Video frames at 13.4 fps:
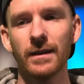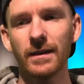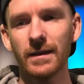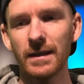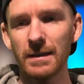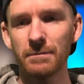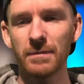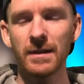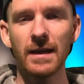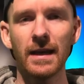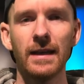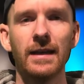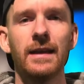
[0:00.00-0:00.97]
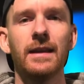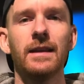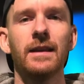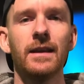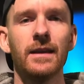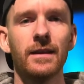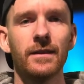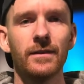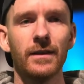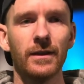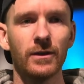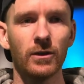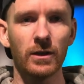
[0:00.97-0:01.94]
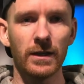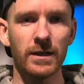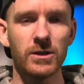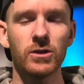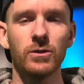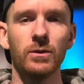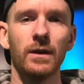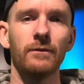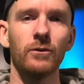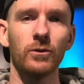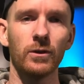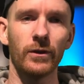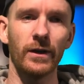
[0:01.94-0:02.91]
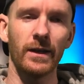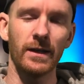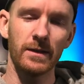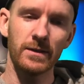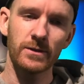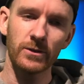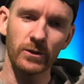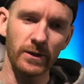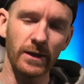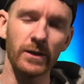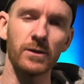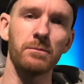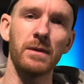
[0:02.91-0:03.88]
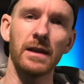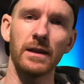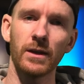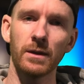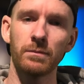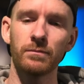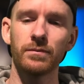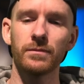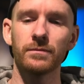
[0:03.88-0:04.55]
keep gaining the knowledge you have already started to build up.